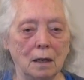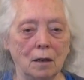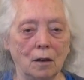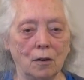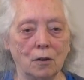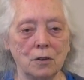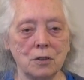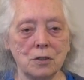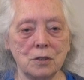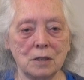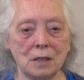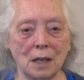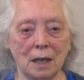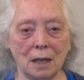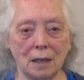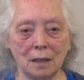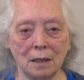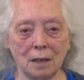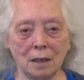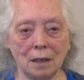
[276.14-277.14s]
or
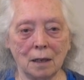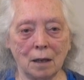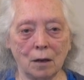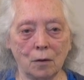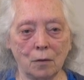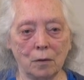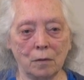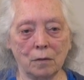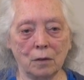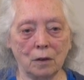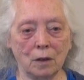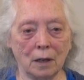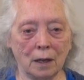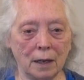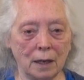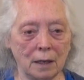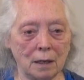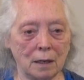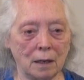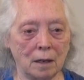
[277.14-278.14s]
standing, however,
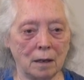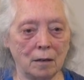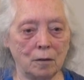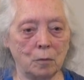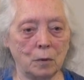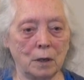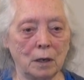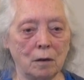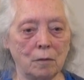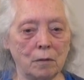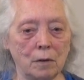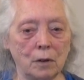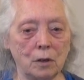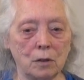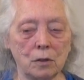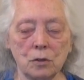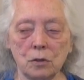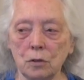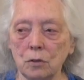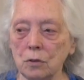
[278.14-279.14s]
lying down, whatever
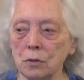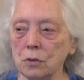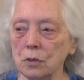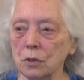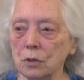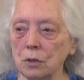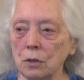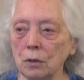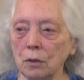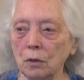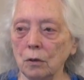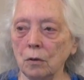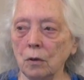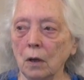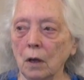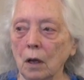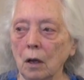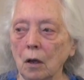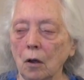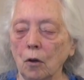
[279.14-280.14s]
you choose to do,
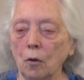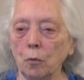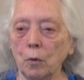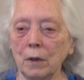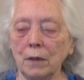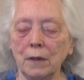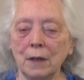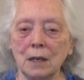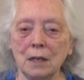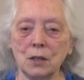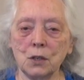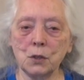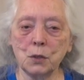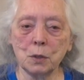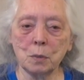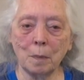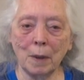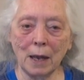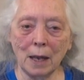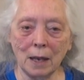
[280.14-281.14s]
within a
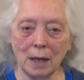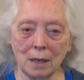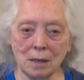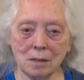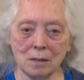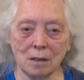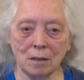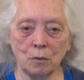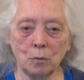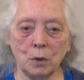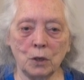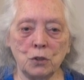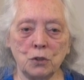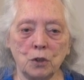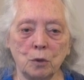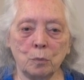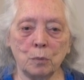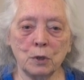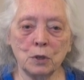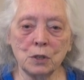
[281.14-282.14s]
space in which you
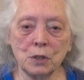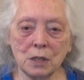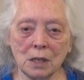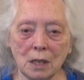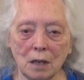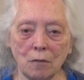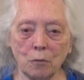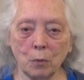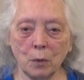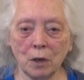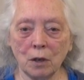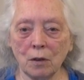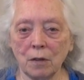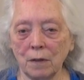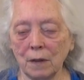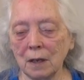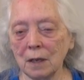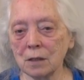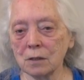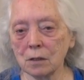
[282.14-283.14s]
perceive where
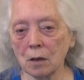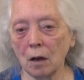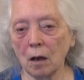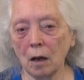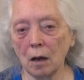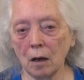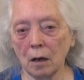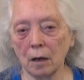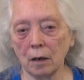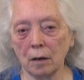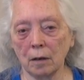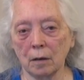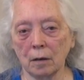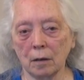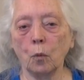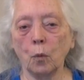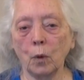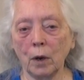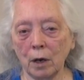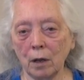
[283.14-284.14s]
things are,
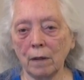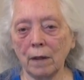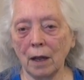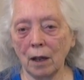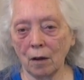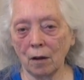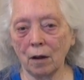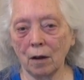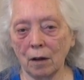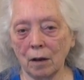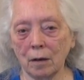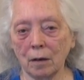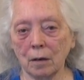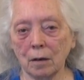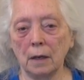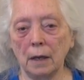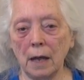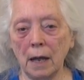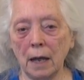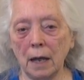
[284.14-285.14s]
where they are,
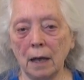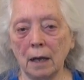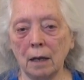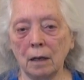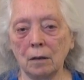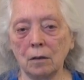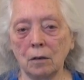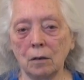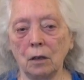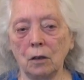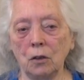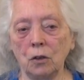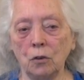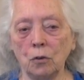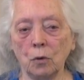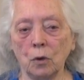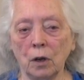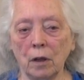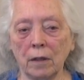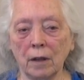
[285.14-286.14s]
and
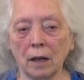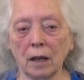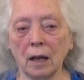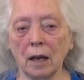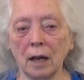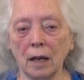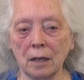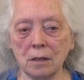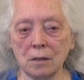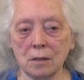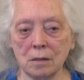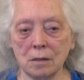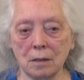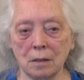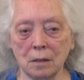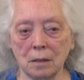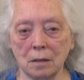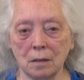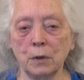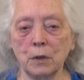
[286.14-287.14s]
you are the
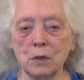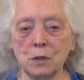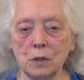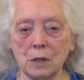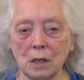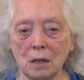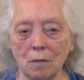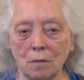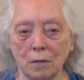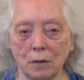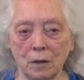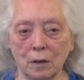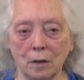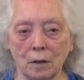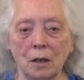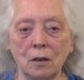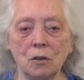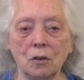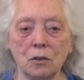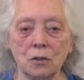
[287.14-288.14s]
constant perceiver
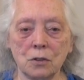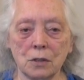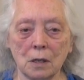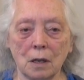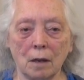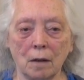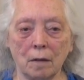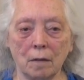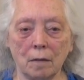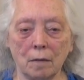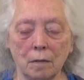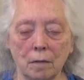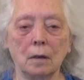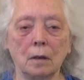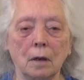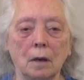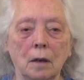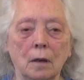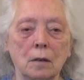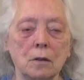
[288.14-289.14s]
in yourself.
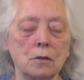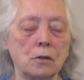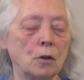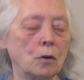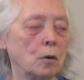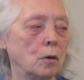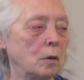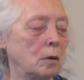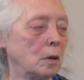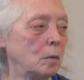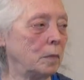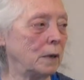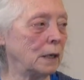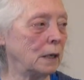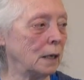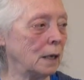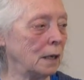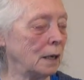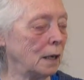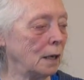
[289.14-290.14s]
And so in the
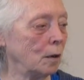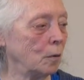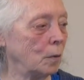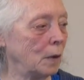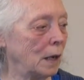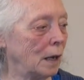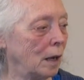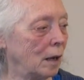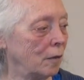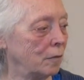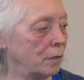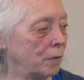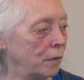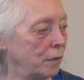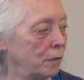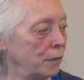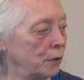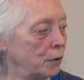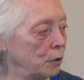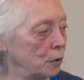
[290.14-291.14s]
beginning, we have a
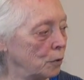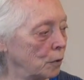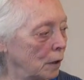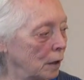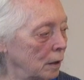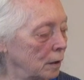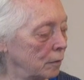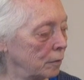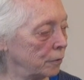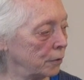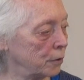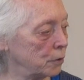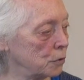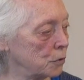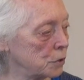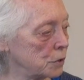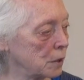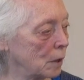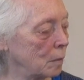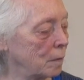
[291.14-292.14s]
few
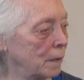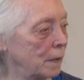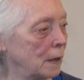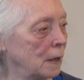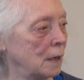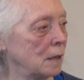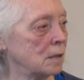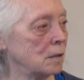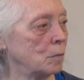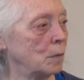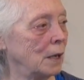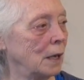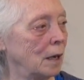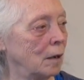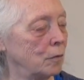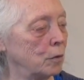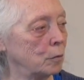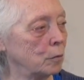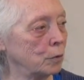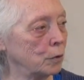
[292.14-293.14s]
some things, and we
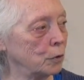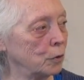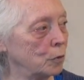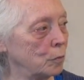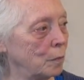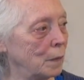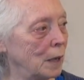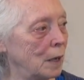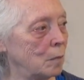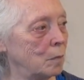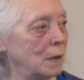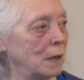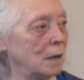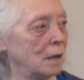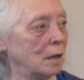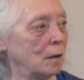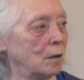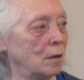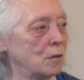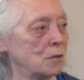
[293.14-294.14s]
have a room maybe,
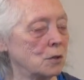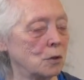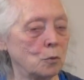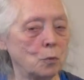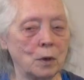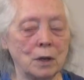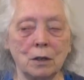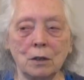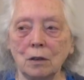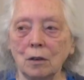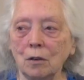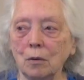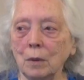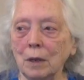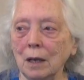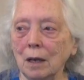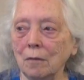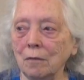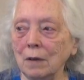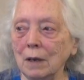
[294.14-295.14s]
then there's a window, we
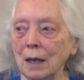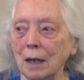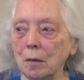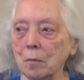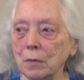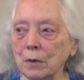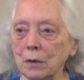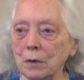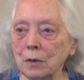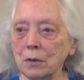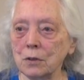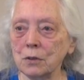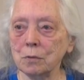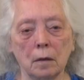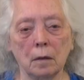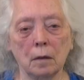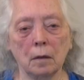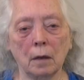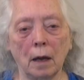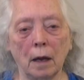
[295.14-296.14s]
have neighbors.
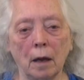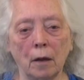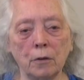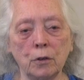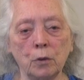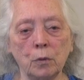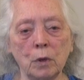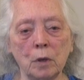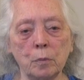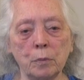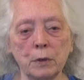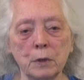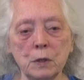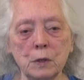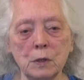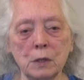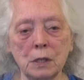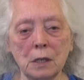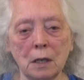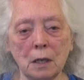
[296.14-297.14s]
How do we
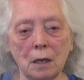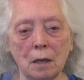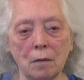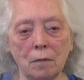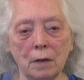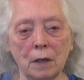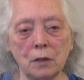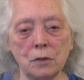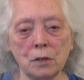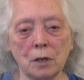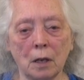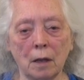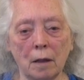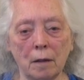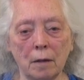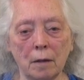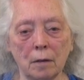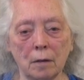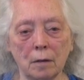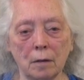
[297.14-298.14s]
perceive each
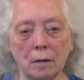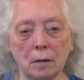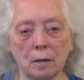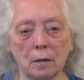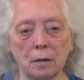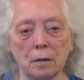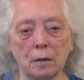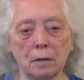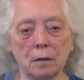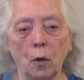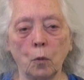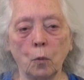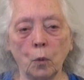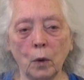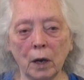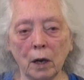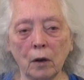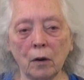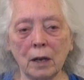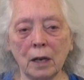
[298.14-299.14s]
other?
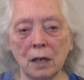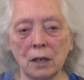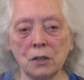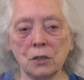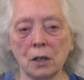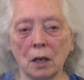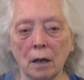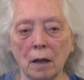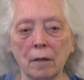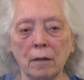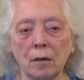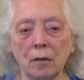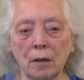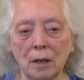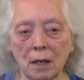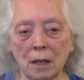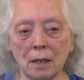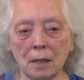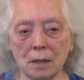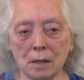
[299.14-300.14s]
where each other
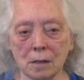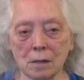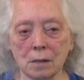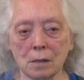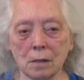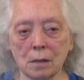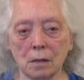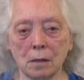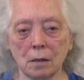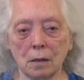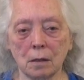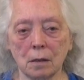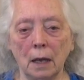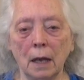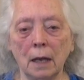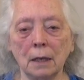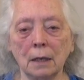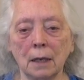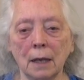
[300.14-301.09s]
is, and